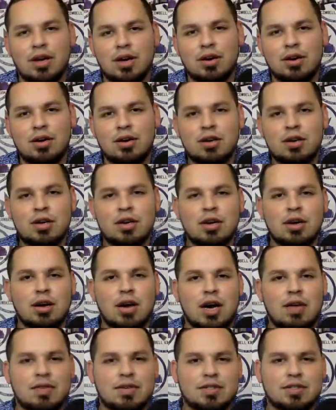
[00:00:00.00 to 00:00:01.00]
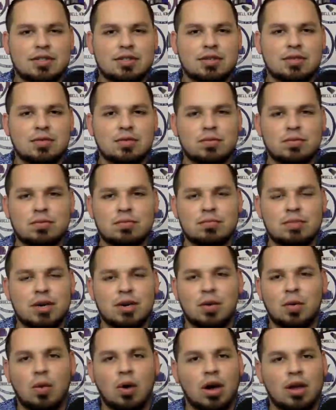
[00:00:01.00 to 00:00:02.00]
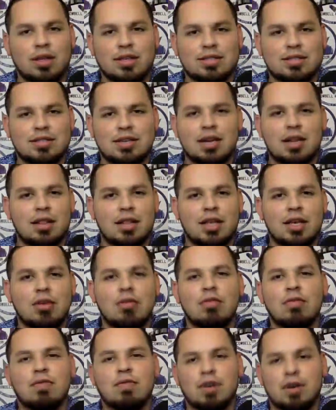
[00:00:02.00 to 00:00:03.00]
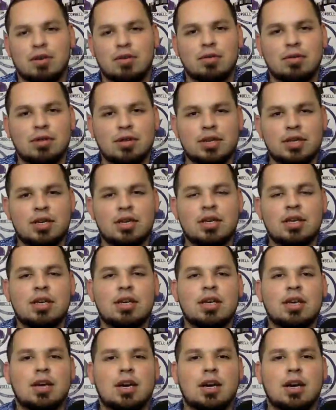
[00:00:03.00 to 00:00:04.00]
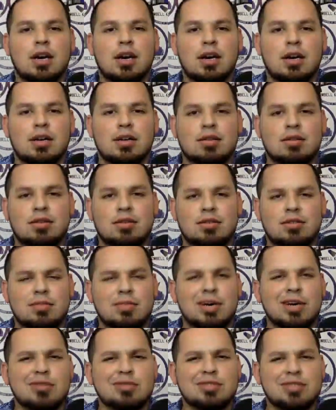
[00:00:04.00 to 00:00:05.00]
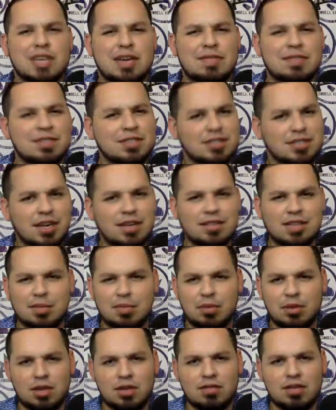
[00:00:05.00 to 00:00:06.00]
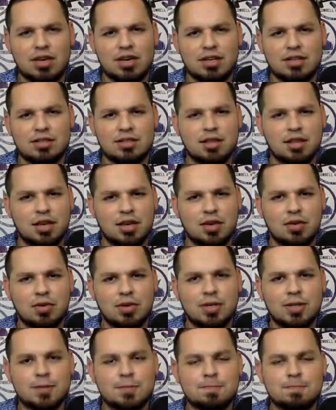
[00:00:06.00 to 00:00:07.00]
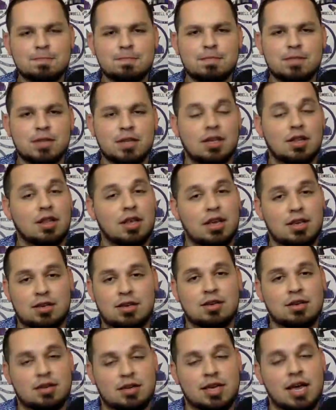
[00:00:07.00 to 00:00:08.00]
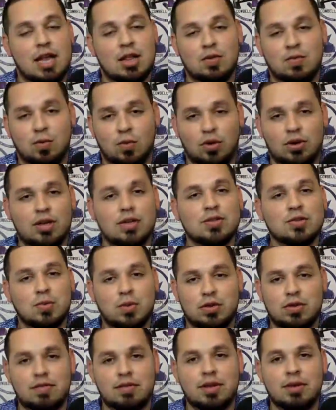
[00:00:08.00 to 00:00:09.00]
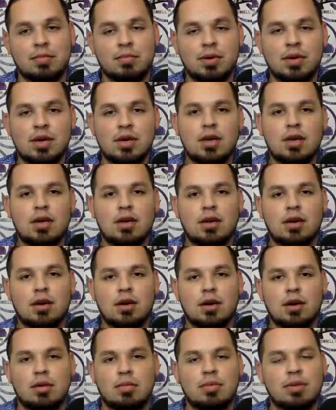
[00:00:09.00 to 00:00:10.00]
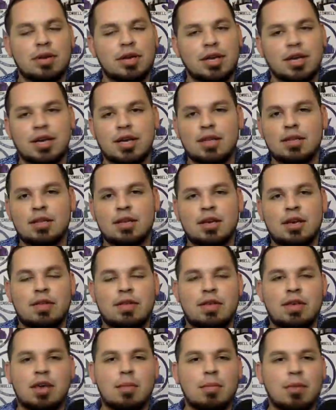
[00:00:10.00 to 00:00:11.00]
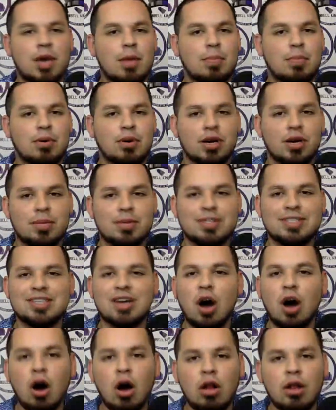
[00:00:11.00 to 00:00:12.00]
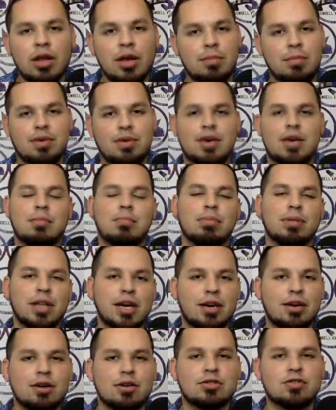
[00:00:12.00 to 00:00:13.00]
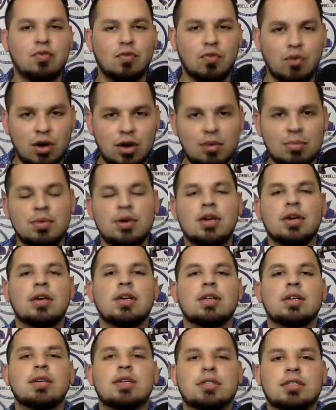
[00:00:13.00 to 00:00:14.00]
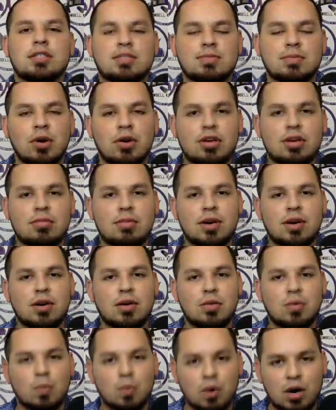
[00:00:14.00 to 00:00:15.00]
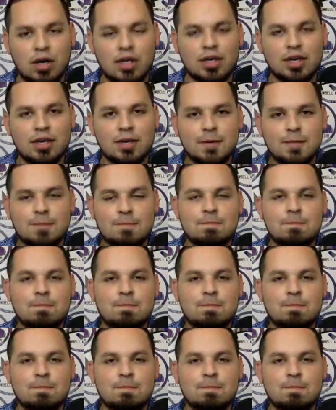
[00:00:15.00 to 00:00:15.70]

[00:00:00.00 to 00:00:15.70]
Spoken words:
there. Obviously, marijuana is not legal federally. There's about 7 states, I believe, that it's legal in. California is one of them. But again, the NBA prohibits all NBA players from smoking marijuana.